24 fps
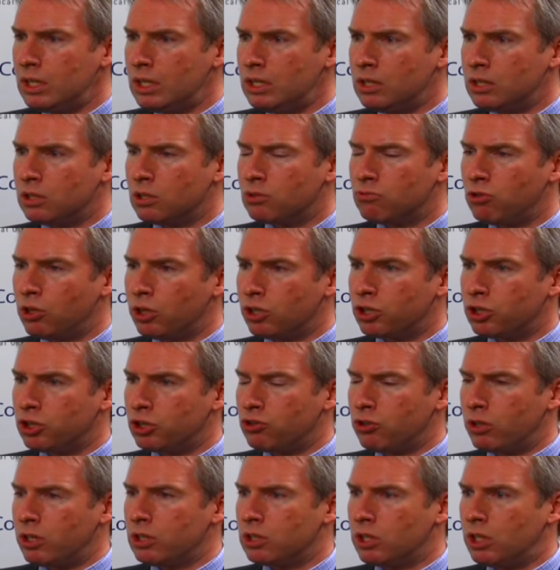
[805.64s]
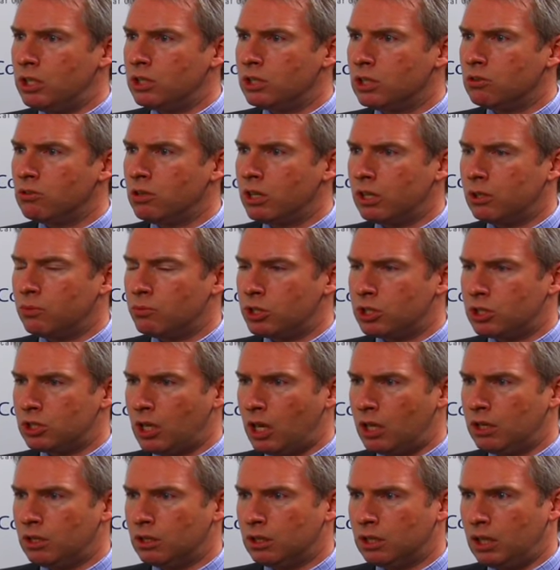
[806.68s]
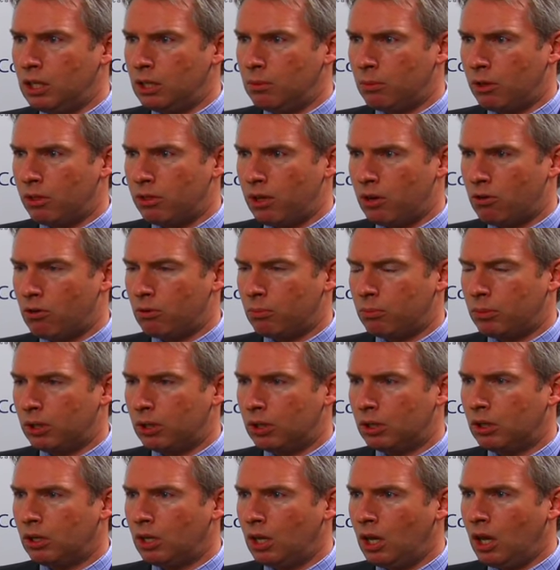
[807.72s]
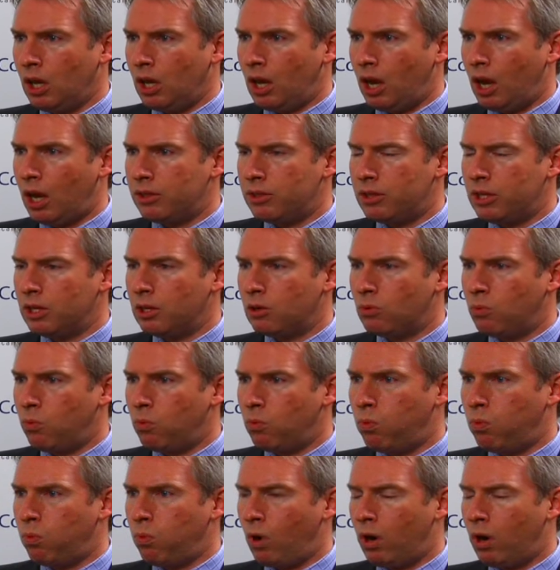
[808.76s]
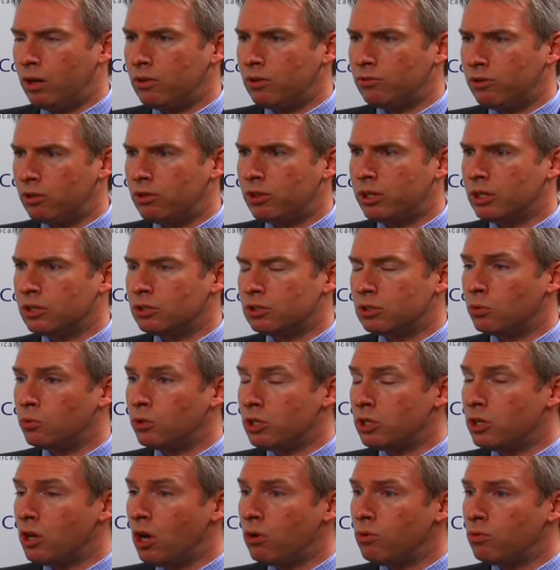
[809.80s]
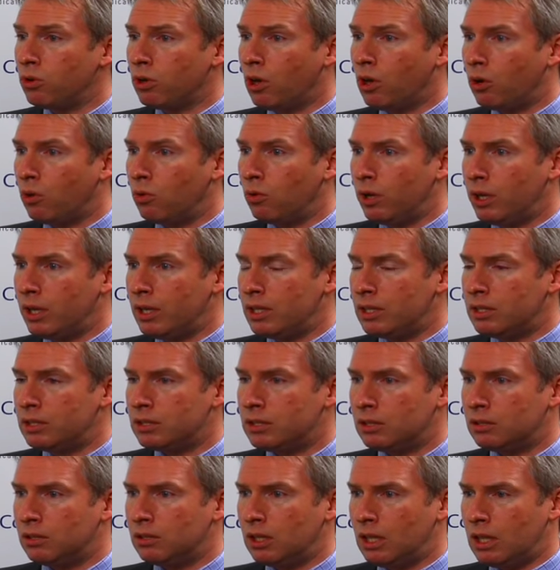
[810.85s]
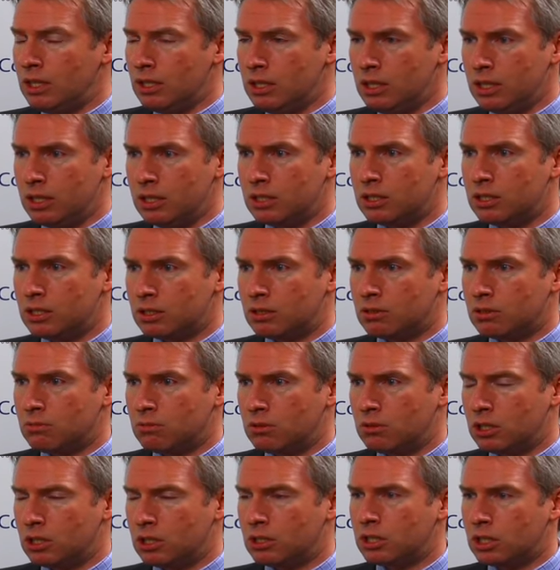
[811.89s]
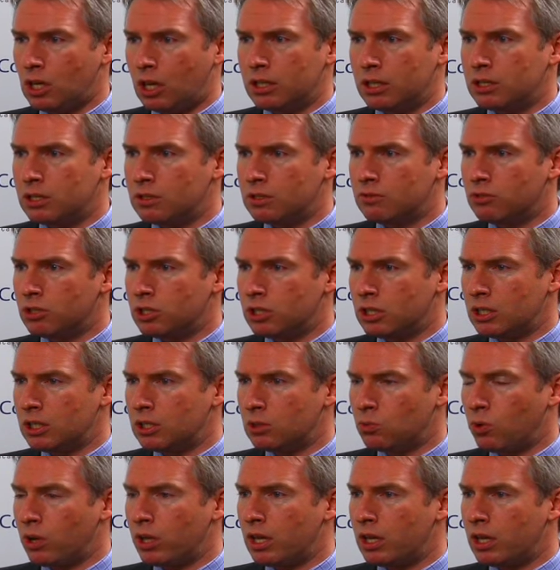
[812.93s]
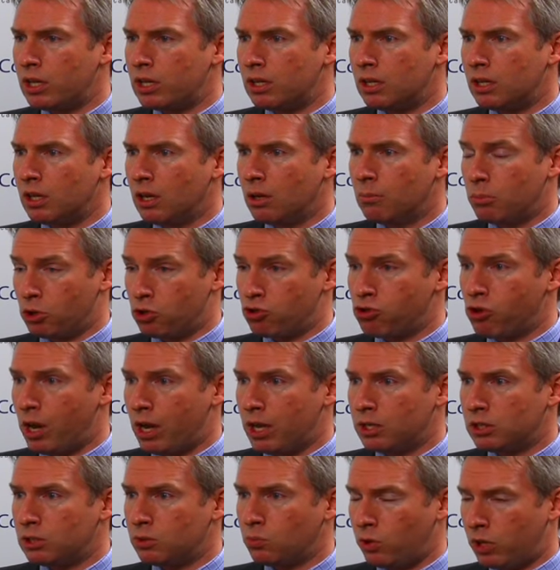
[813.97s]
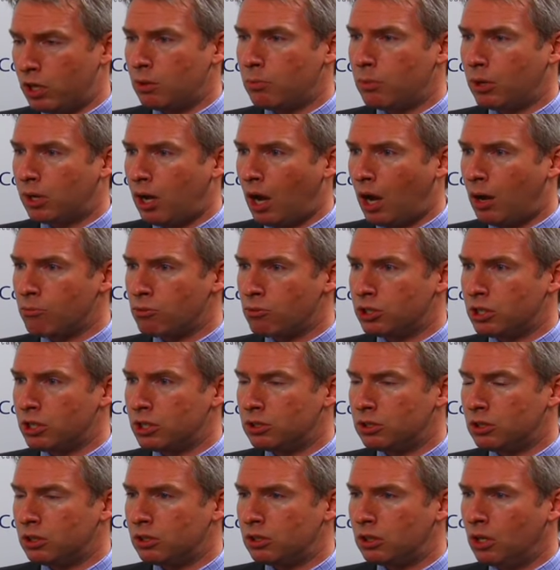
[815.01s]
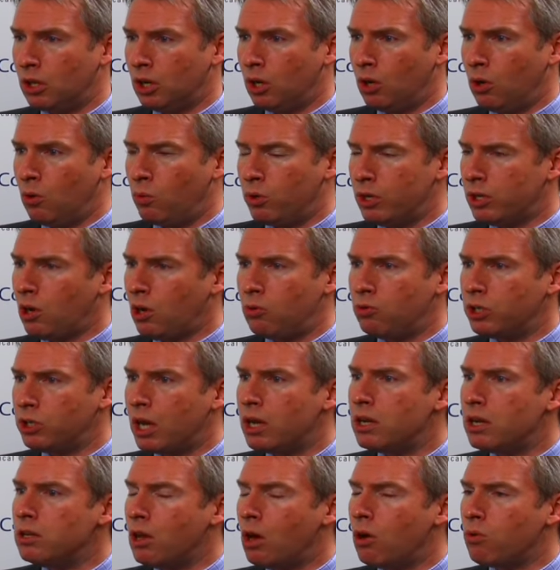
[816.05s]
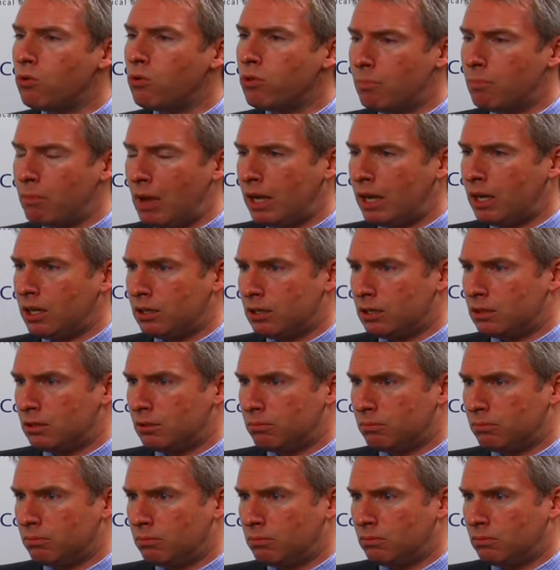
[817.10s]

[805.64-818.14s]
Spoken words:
need to rush straight to integrating with standard chemotherapy. I think one of the things that we don't know is in these sites of disease where they progress, where they become resistant, we don't yet know the mechanism.